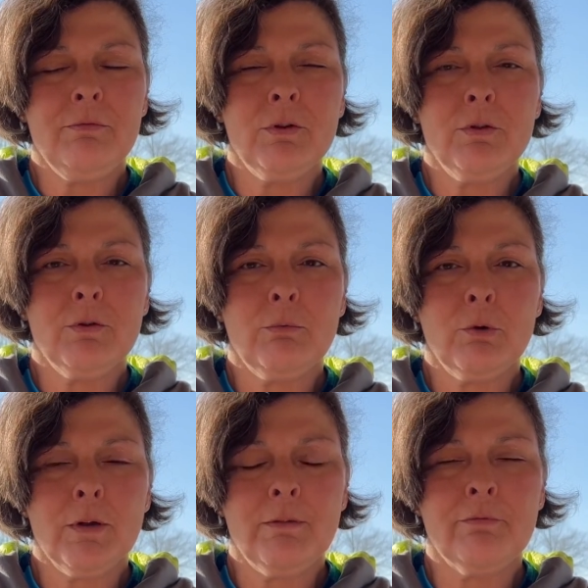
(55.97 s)
you a little
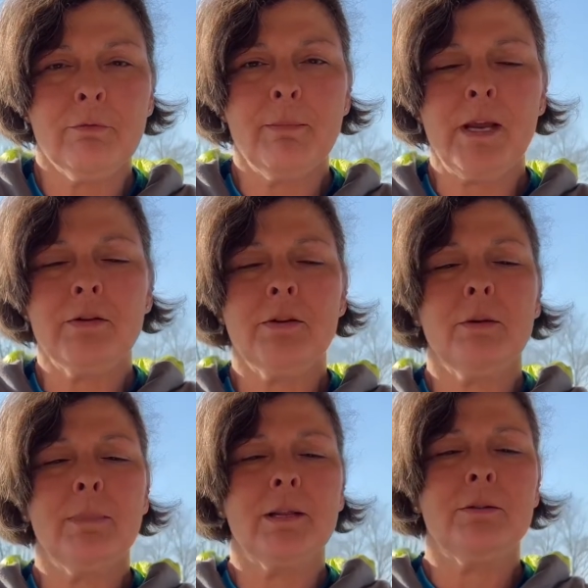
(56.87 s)
more information
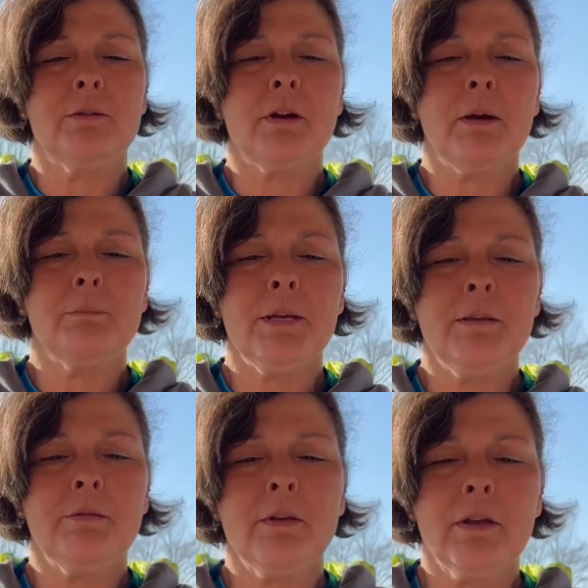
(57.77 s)
about the John P.
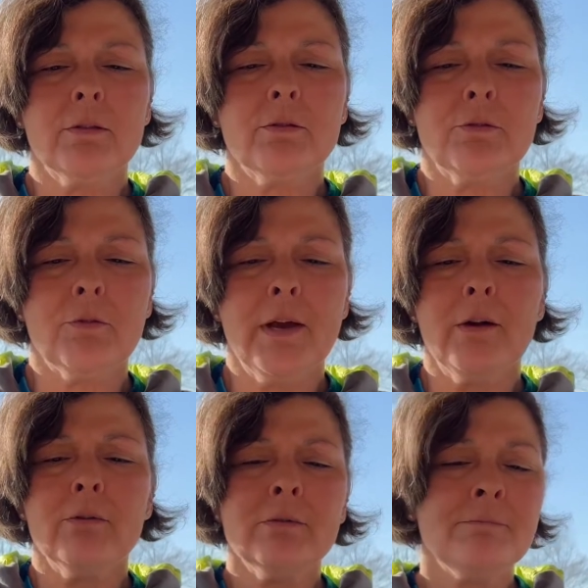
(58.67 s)
Sailor Trail